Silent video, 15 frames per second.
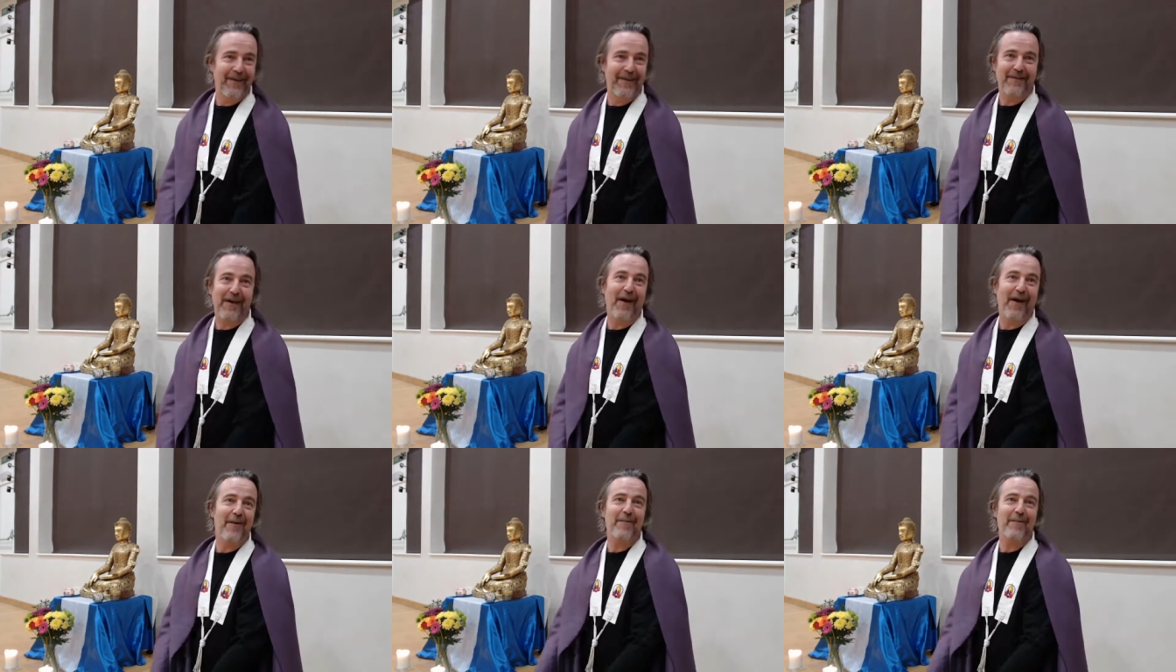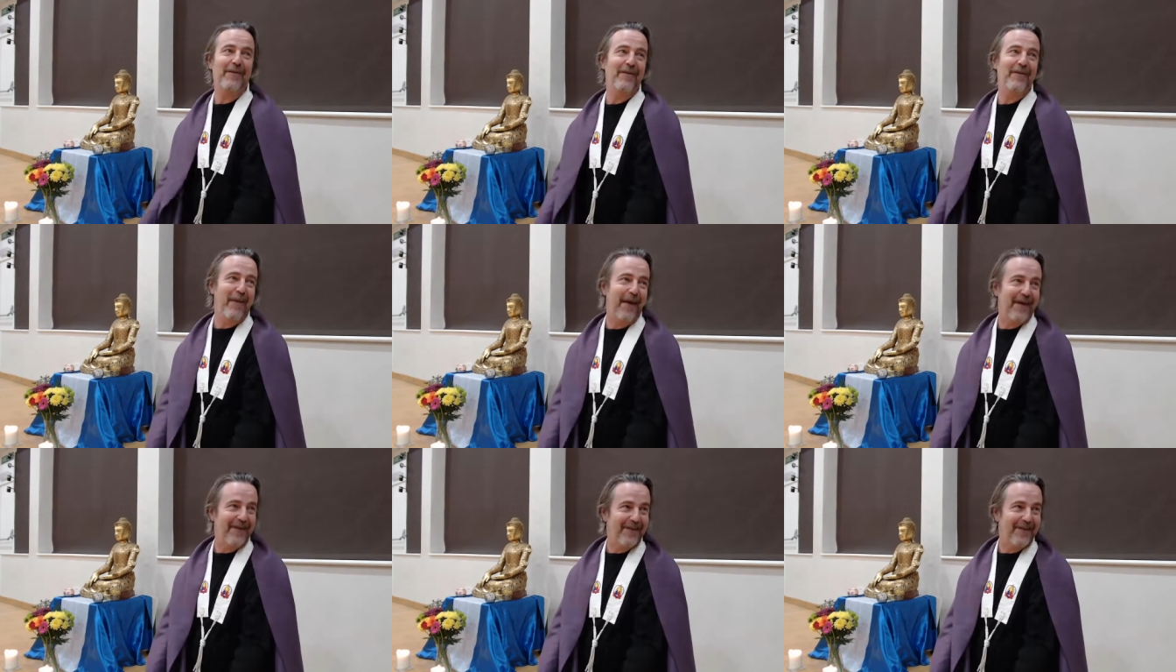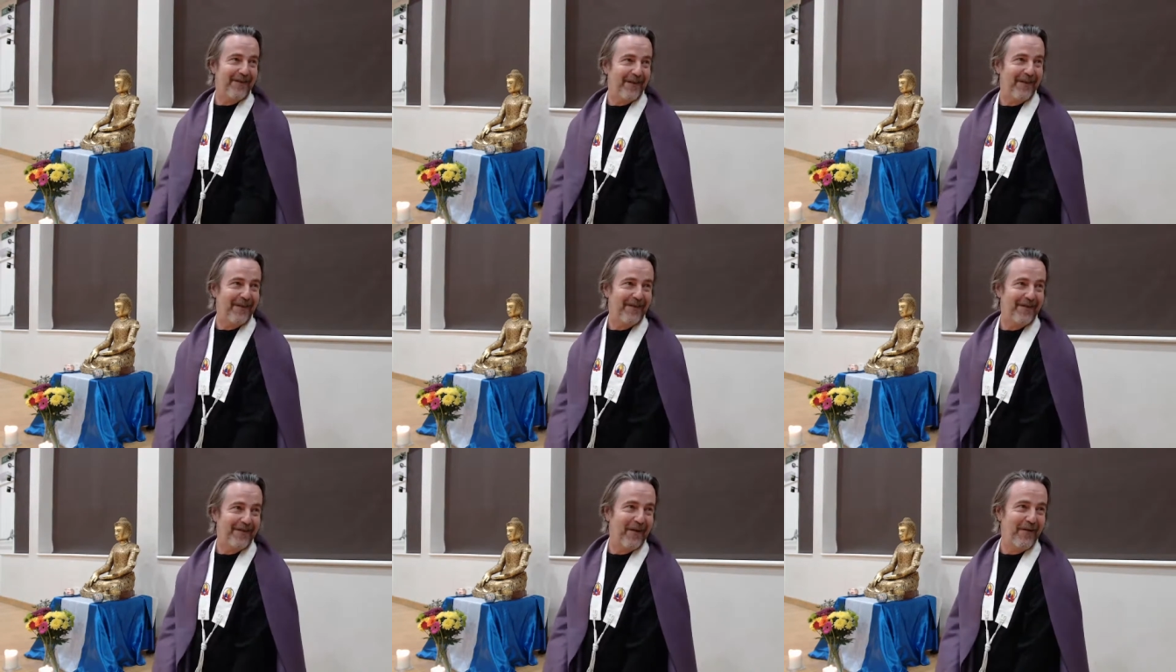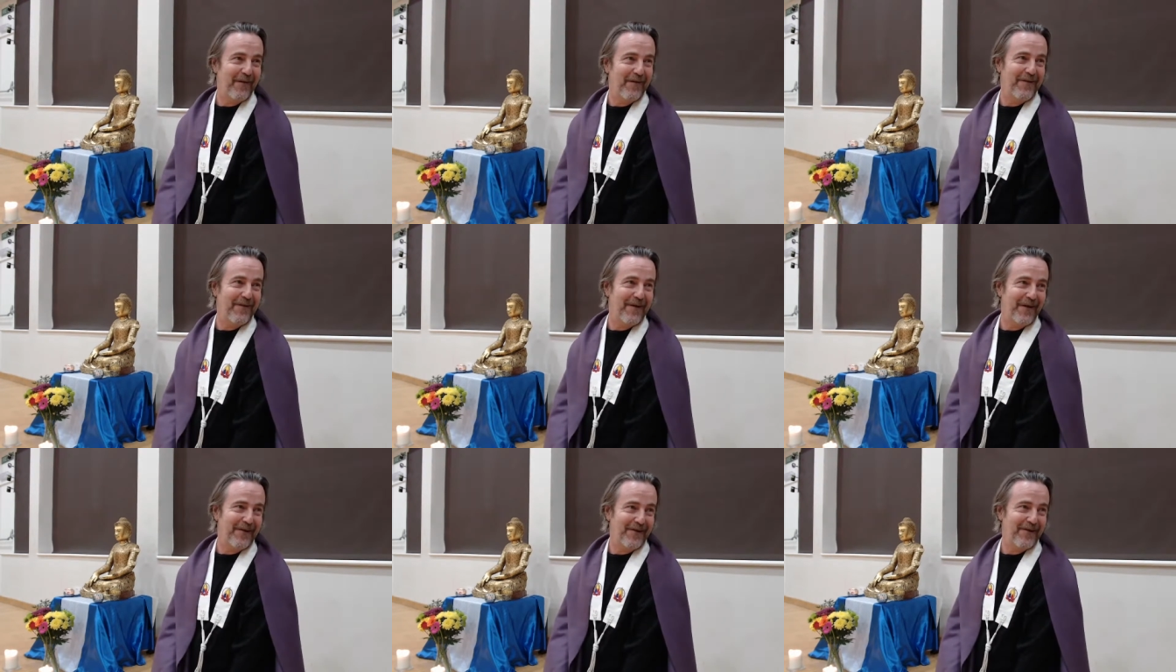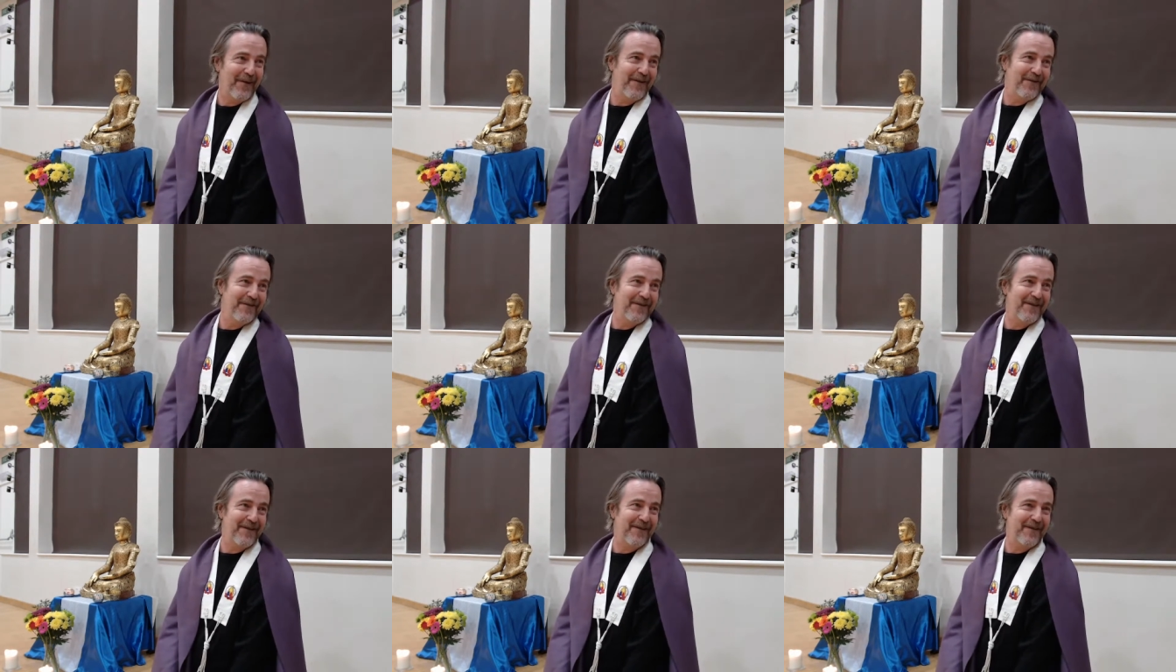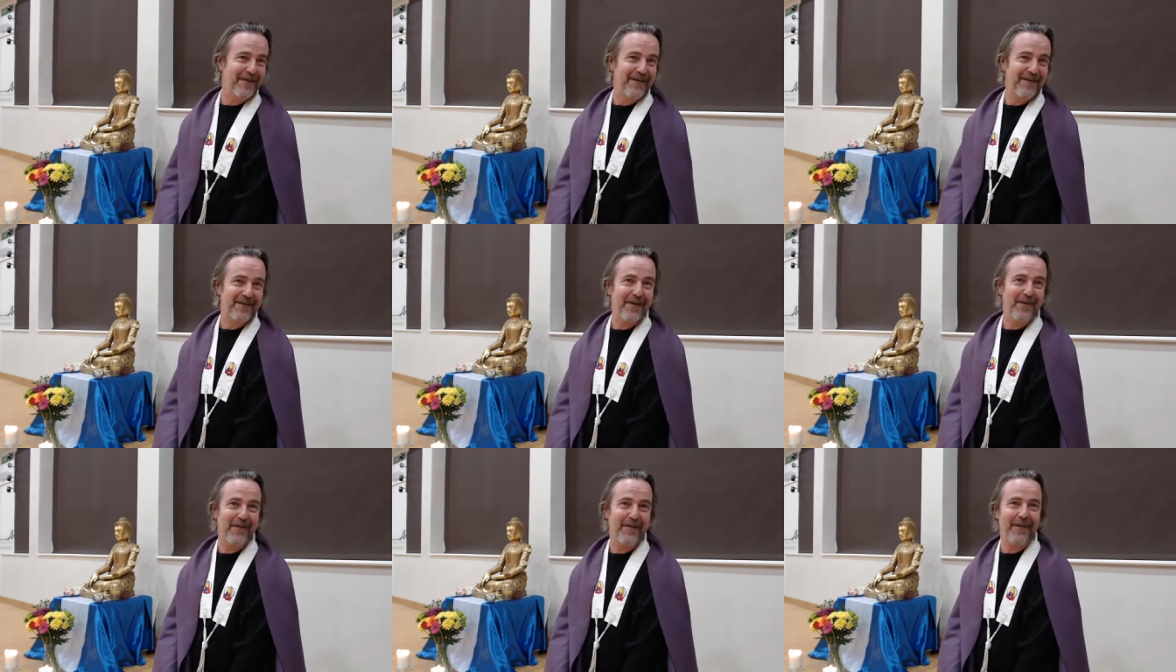Time and space are kind of constructs of consciousness and so on.